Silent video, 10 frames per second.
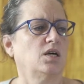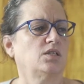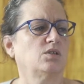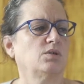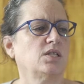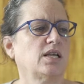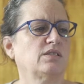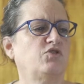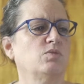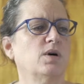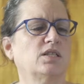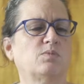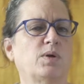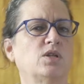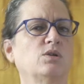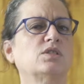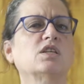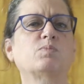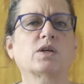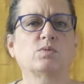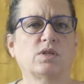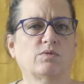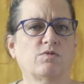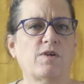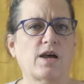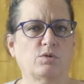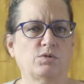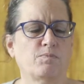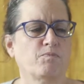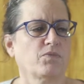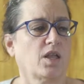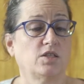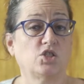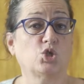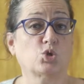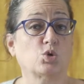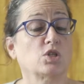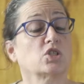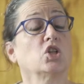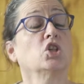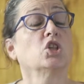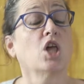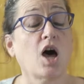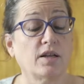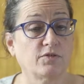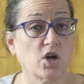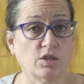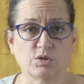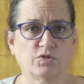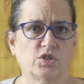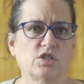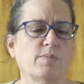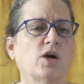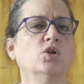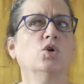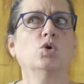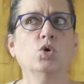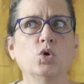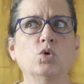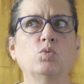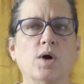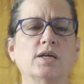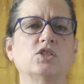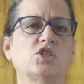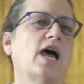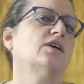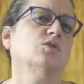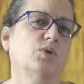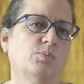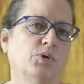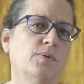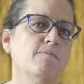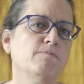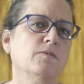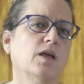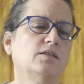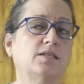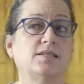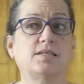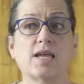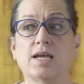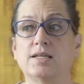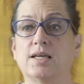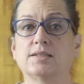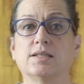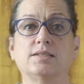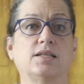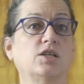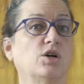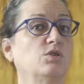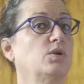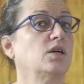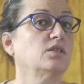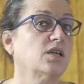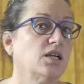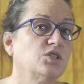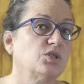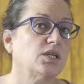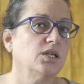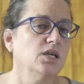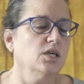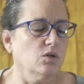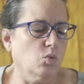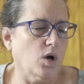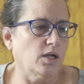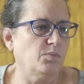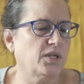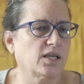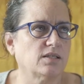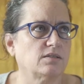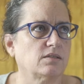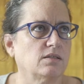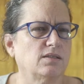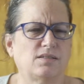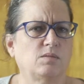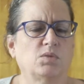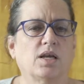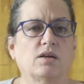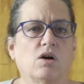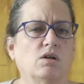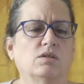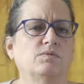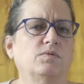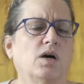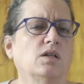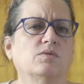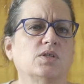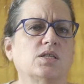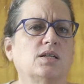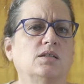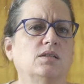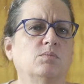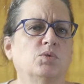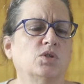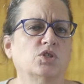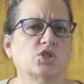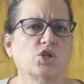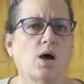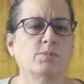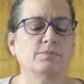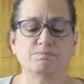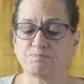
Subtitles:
during the next few months, but no suspect was ever found. And this is true. There's a lot of controversy about who was Jack the Ripper. Did he stay in England? Did he go to another country? What? Because it seemed like all of a sudden the murder stopped.